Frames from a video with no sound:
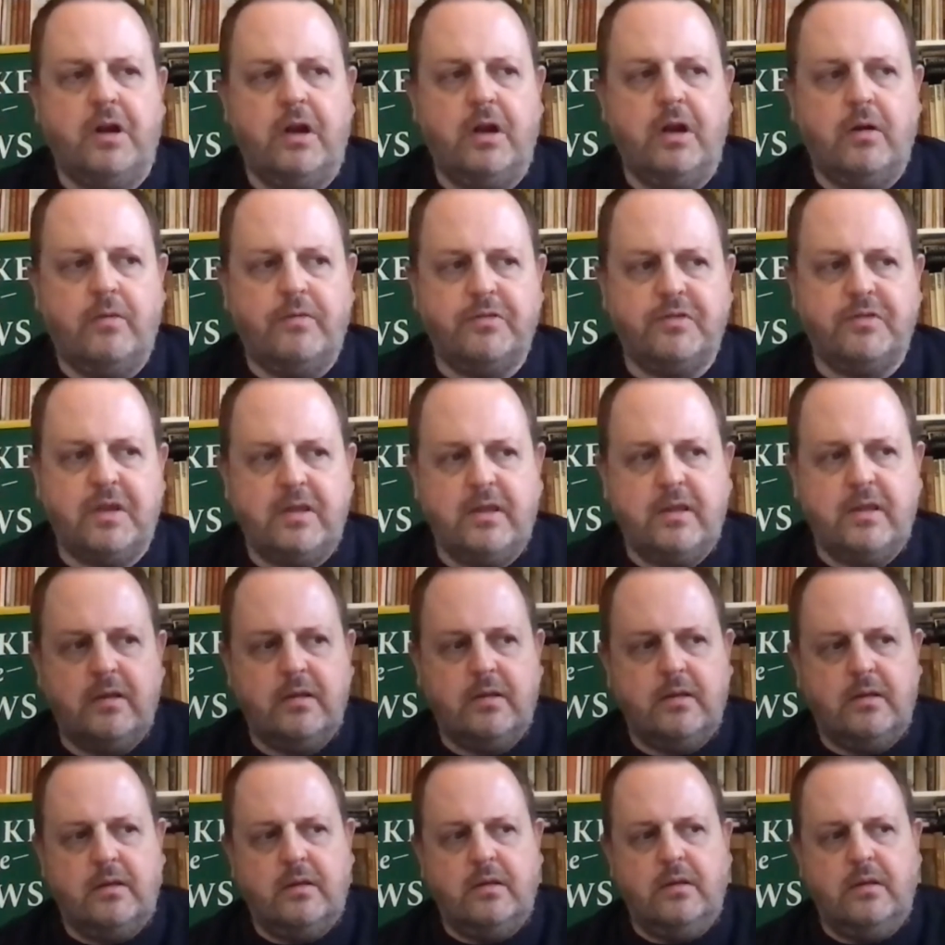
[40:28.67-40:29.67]
And obviously the
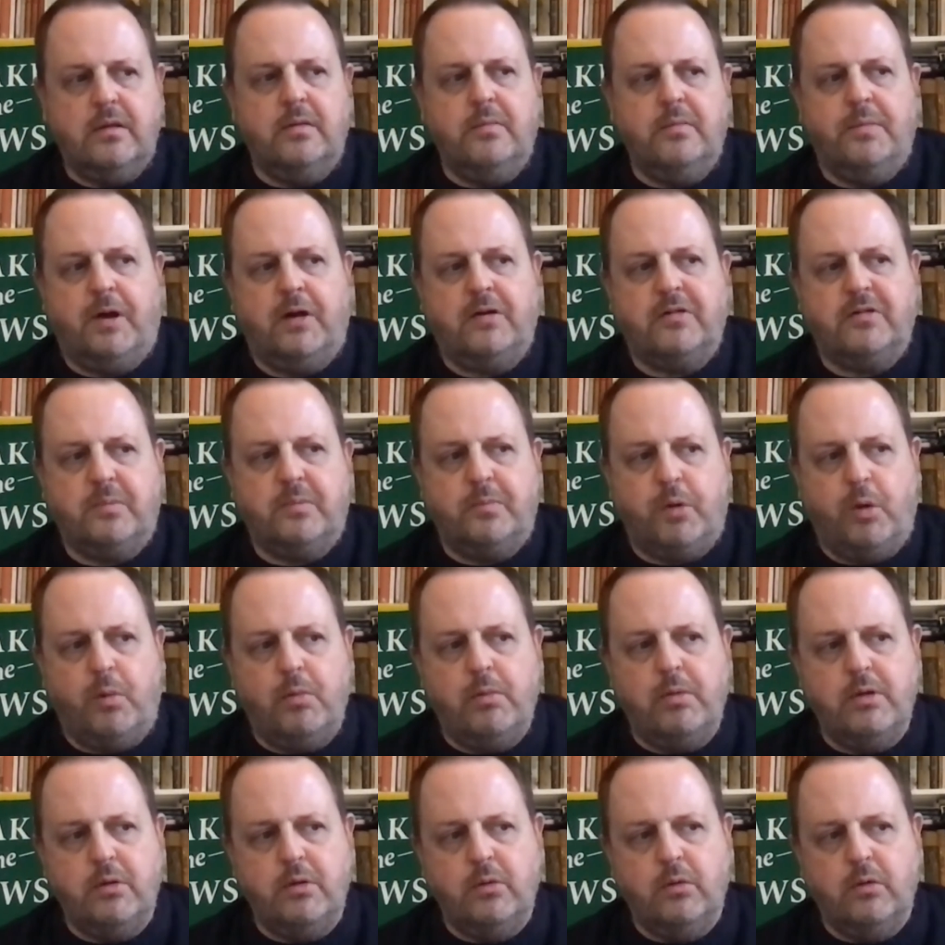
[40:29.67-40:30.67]
part of the
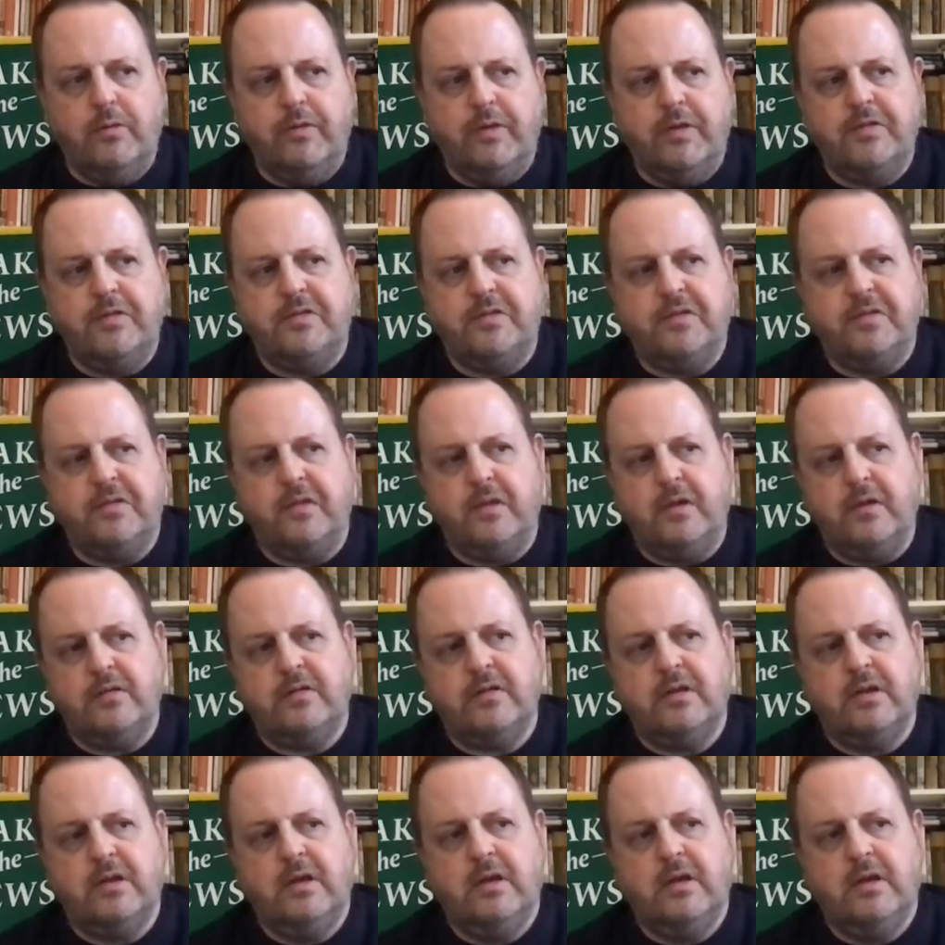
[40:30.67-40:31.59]
problem in all of this is that,